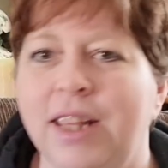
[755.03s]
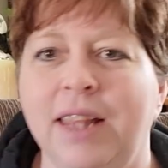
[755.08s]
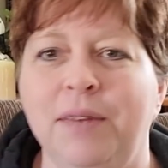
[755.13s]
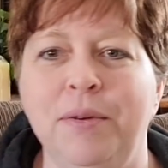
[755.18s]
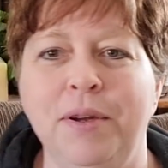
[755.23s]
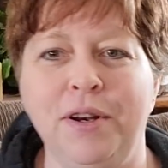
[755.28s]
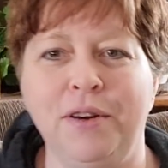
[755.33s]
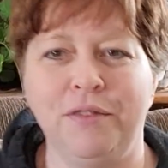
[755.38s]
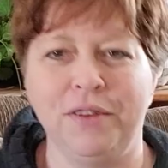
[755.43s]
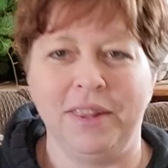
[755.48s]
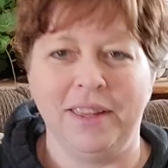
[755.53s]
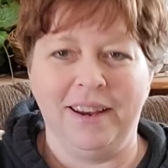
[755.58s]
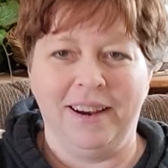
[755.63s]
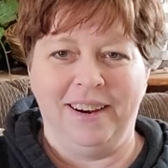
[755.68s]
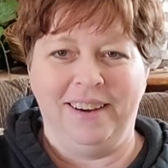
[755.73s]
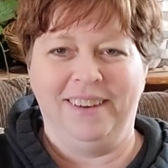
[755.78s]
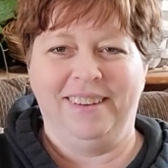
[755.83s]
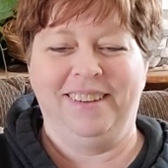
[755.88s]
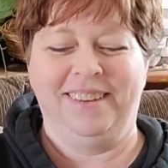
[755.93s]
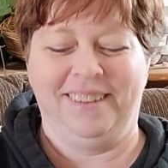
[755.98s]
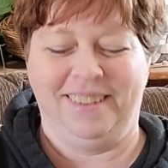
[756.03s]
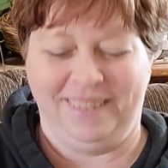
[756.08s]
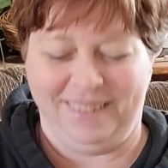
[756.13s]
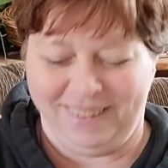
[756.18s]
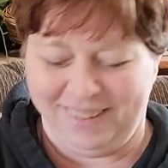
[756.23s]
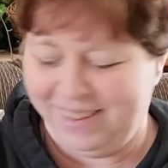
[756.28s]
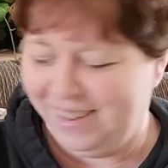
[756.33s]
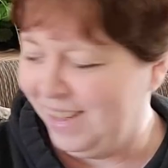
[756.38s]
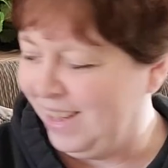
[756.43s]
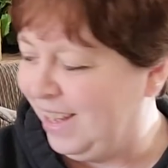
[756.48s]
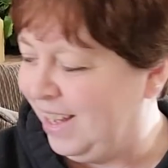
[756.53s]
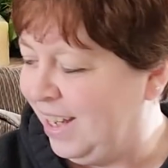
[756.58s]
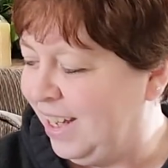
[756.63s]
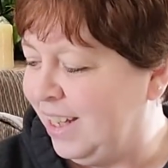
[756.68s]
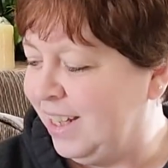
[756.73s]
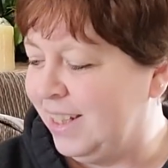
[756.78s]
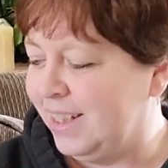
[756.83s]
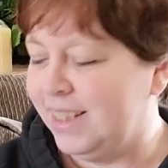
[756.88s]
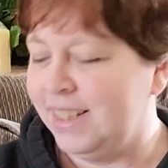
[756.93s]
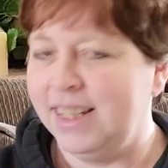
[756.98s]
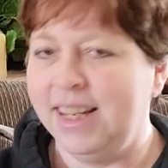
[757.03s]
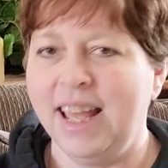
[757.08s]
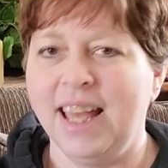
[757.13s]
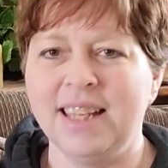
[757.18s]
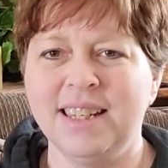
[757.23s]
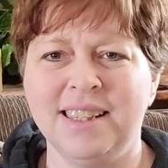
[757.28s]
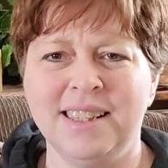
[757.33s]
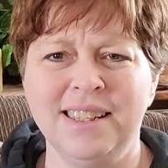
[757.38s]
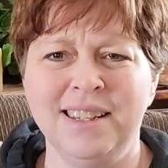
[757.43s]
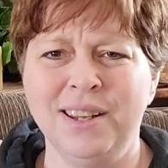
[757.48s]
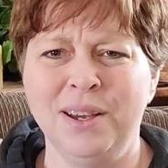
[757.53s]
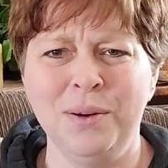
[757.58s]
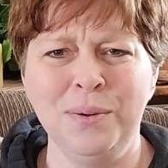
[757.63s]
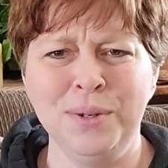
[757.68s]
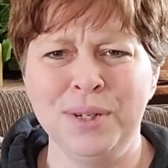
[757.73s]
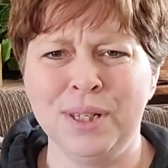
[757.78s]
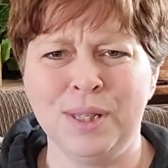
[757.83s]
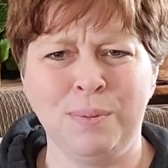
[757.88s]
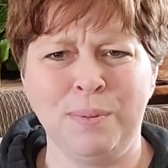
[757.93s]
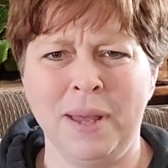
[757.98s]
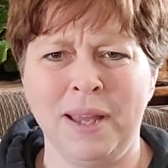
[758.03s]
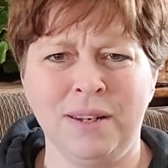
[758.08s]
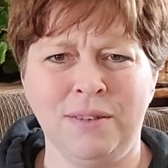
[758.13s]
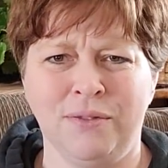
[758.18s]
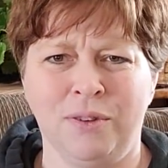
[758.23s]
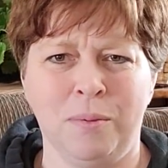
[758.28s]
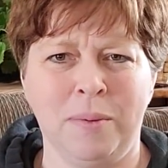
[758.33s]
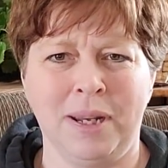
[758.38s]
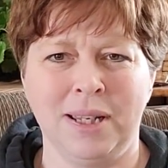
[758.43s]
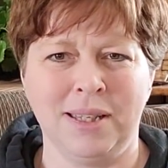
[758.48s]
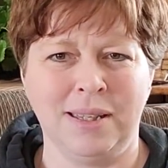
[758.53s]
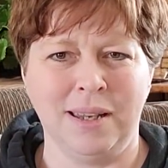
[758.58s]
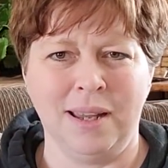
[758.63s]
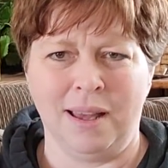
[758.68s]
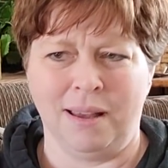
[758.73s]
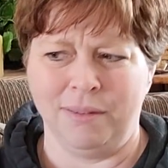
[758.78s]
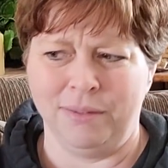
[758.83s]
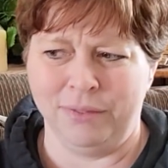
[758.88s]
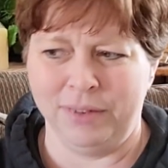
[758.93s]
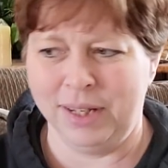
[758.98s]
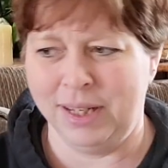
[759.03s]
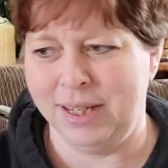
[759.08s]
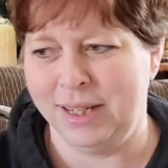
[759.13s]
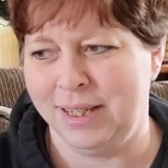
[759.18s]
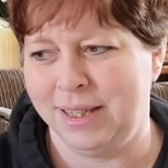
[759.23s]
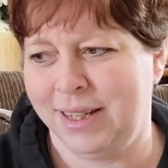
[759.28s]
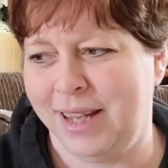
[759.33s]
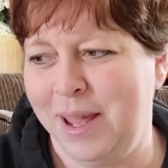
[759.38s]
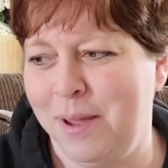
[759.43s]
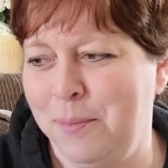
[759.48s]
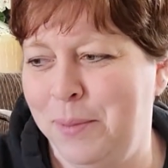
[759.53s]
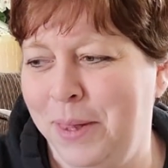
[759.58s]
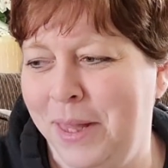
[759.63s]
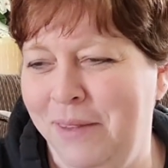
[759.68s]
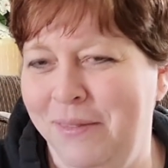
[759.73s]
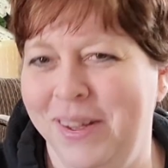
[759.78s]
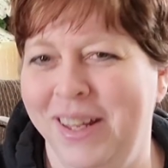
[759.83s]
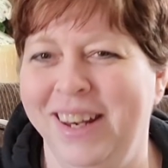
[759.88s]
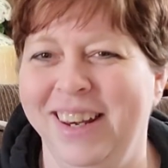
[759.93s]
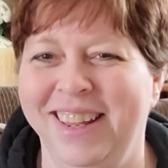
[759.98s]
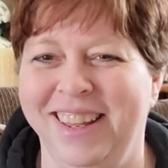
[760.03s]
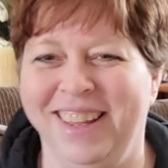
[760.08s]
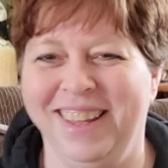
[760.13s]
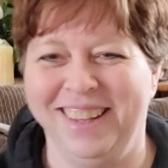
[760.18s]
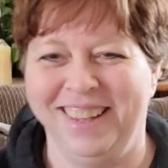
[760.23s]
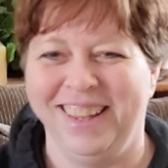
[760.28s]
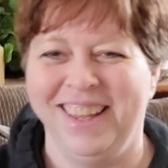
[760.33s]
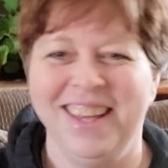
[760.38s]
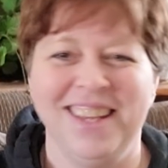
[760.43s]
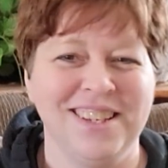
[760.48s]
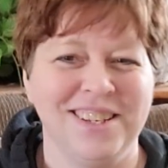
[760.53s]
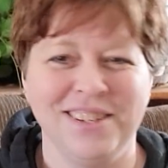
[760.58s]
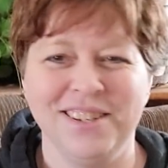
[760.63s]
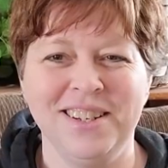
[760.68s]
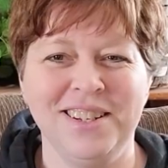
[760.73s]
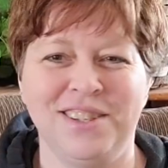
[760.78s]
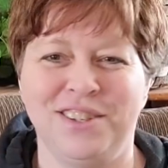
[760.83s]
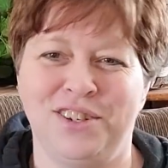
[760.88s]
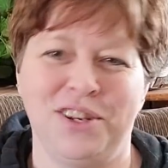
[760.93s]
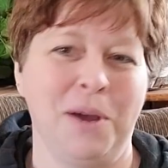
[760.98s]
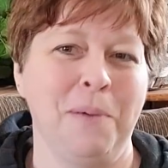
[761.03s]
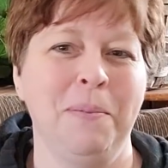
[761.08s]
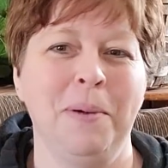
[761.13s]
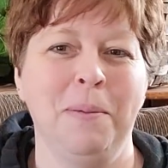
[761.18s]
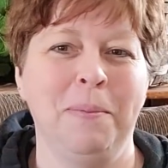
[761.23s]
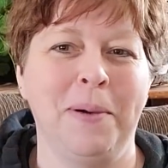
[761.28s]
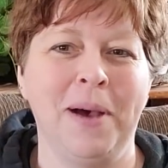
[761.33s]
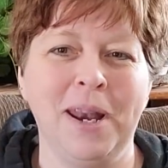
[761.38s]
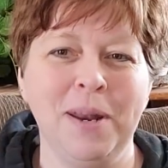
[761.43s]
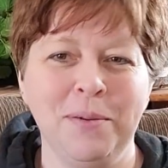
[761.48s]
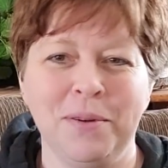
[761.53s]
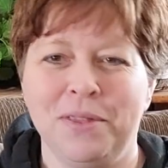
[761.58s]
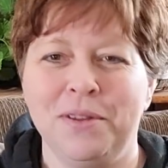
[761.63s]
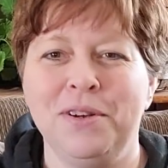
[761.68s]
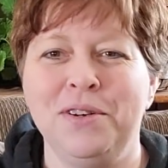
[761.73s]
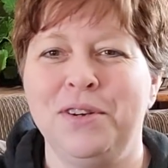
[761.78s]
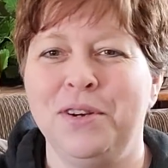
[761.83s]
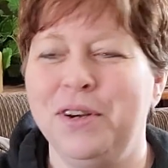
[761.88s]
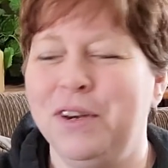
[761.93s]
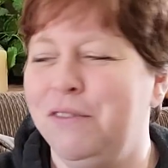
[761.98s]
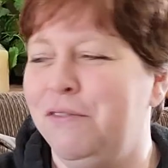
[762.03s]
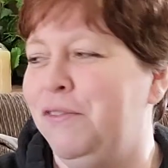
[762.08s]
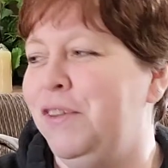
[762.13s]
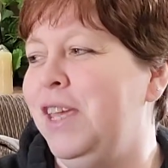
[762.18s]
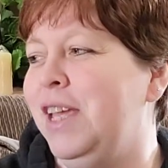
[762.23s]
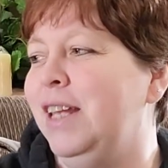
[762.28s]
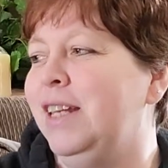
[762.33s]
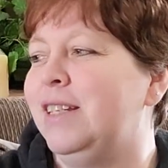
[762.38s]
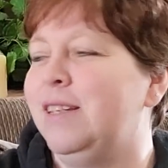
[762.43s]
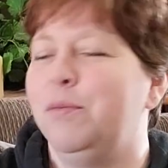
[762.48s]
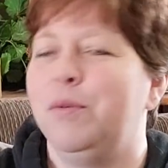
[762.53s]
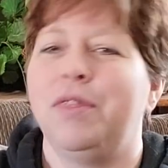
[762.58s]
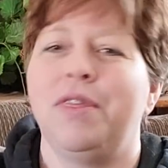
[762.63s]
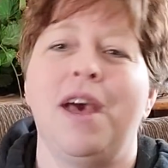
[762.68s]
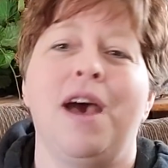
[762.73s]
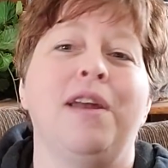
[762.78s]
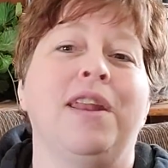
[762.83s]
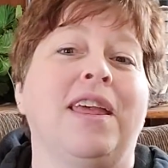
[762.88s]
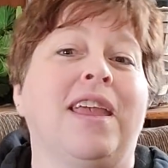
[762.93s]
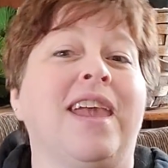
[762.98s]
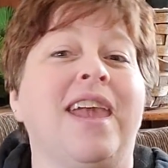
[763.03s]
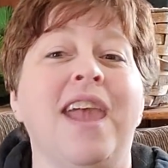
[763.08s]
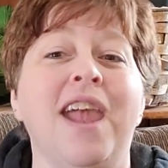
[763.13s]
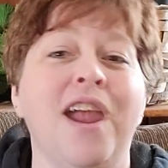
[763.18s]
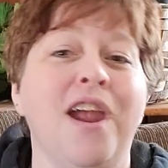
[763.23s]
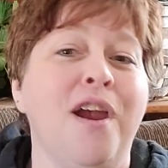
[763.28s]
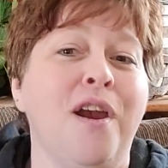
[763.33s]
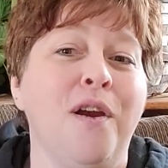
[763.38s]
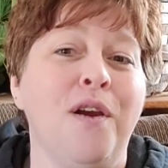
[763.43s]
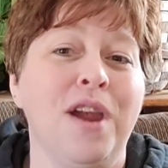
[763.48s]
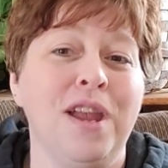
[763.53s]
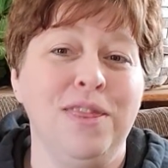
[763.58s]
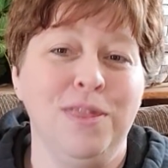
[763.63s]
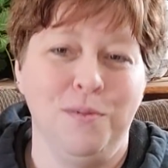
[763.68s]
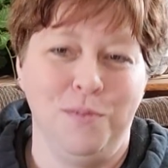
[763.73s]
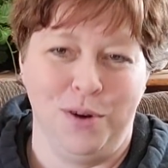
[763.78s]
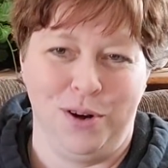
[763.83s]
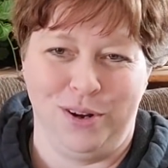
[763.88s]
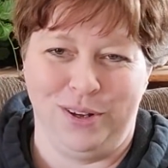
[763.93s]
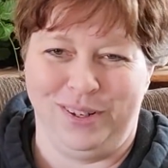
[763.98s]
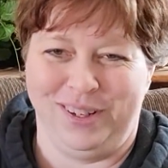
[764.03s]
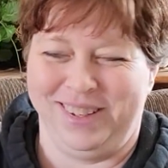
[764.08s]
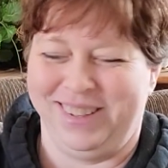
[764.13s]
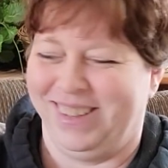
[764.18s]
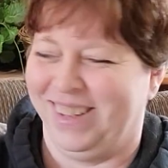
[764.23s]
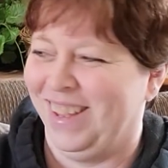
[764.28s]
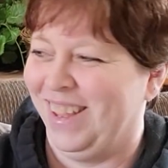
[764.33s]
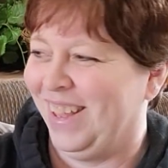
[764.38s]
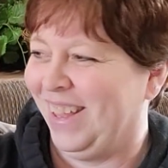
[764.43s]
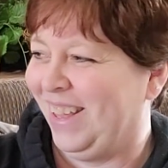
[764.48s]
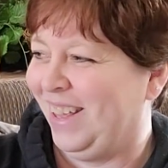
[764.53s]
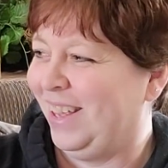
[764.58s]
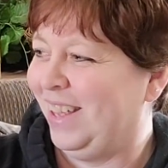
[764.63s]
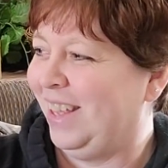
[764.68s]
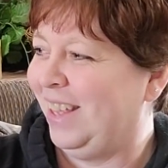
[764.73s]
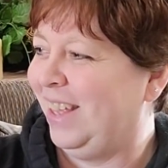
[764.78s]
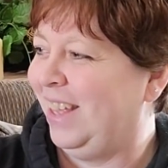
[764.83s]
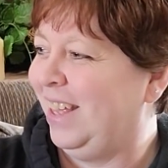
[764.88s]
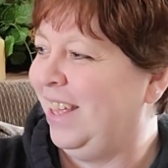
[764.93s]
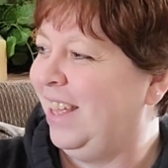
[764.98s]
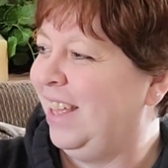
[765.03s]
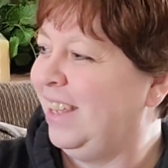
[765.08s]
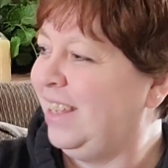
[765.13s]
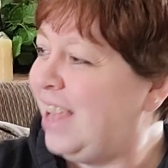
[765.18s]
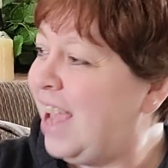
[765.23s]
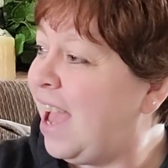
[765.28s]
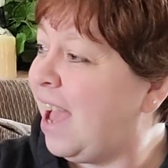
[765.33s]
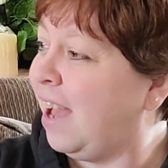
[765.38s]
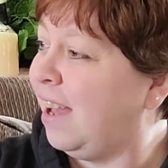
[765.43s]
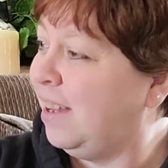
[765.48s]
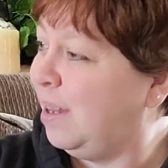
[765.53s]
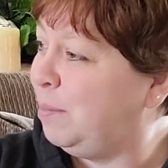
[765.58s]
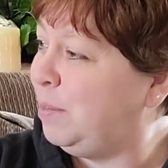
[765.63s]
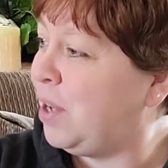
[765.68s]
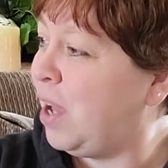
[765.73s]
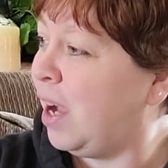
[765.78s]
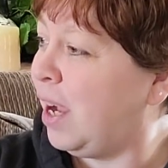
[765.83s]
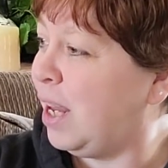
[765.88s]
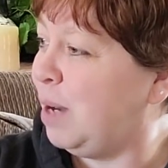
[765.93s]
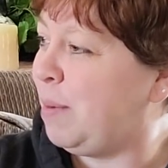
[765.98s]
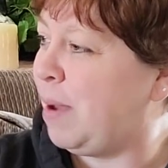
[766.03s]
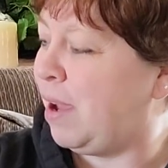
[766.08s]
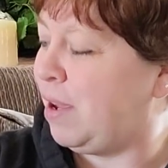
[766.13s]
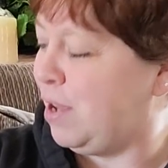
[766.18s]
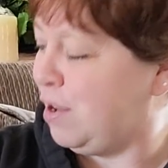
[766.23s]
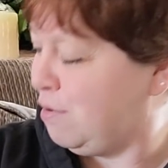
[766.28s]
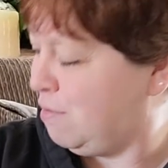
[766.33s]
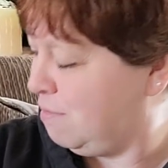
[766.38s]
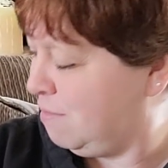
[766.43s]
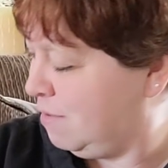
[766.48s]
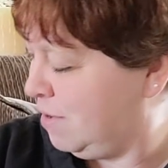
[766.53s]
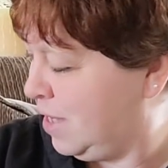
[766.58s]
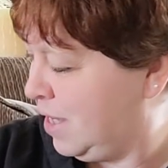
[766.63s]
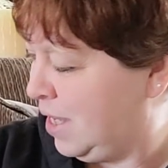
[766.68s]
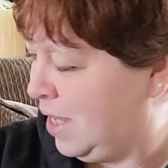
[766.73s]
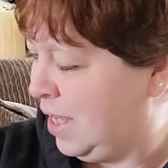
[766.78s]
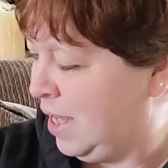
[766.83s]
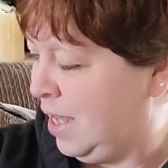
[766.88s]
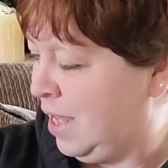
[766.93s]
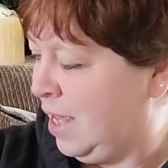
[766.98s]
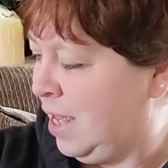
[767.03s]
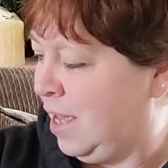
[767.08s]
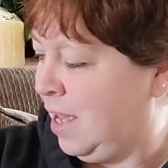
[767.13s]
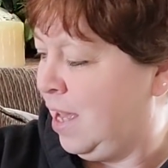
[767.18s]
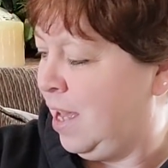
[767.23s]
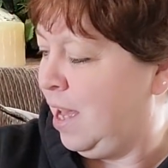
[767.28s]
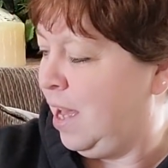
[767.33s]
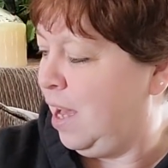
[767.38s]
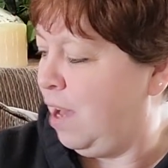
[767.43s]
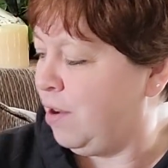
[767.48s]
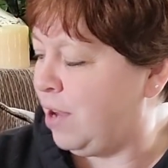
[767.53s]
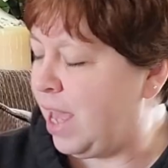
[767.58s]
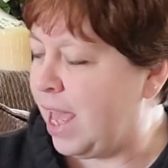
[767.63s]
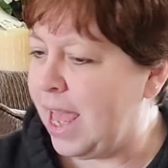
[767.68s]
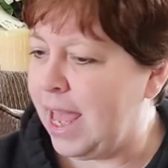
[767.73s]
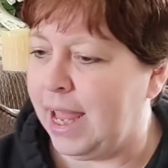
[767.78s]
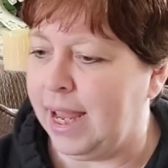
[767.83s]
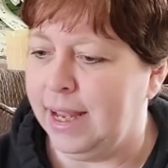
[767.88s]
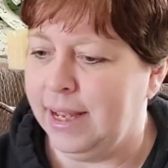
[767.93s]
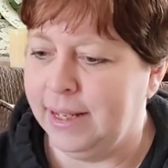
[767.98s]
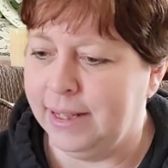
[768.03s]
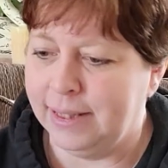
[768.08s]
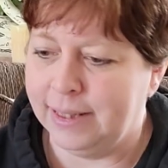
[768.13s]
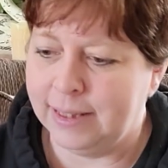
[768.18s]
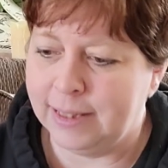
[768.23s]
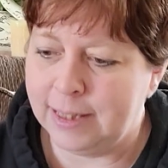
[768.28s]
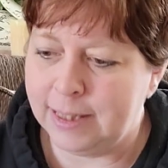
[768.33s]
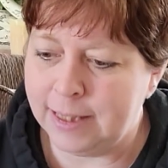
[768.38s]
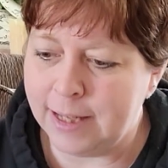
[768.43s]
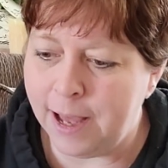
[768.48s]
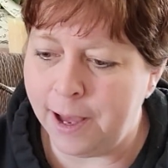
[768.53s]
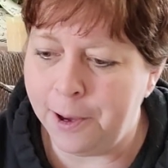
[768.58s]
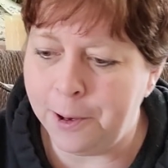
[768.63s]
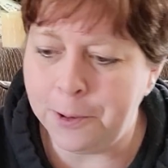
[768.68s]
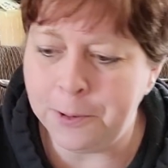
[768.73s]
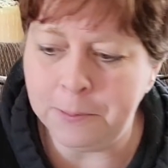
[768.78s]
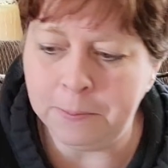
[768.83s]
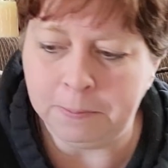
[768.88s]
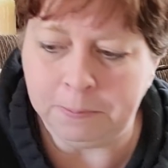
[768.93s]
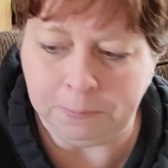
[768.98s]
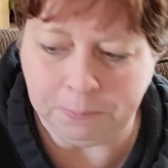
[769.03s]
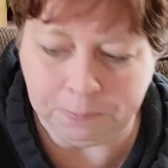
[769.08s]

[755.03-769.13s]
went over there. She has no respect for my stuff. I just can't believe it. She just jump up on it with her dirty feet without a care in the world. Yeah, I'm talking about you. Okay, so